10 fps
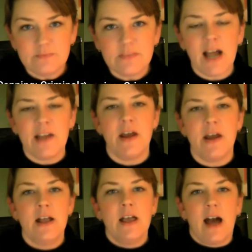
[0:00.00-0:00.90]
And
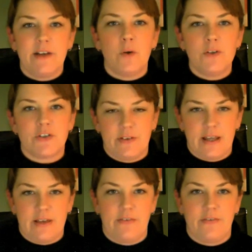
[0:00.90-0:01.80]
I wonder
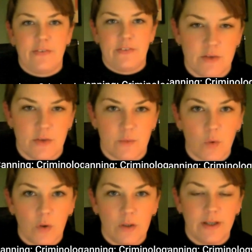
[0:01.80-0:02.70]
if the
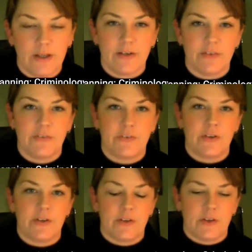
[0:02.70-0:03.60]
role of
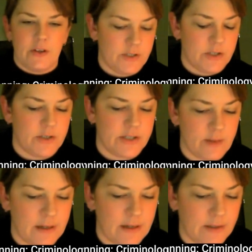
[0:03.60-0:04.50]
Giselle
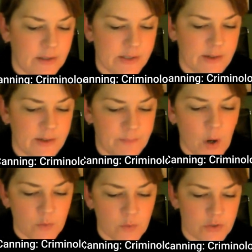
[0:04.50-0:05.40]
Pericot's
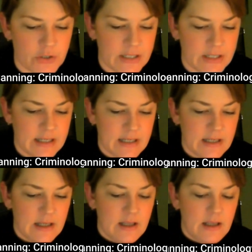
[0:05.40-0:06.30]
approach
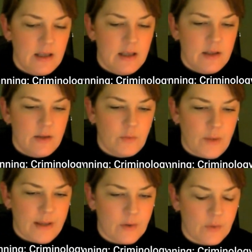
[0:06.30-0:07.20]

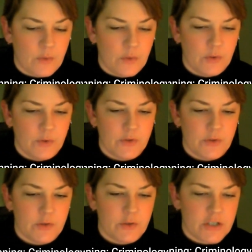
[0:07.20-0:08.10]
will
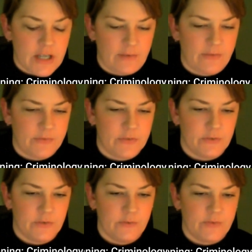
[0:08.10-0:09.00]
shift
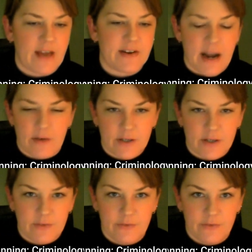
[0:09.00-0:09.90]
that narrative.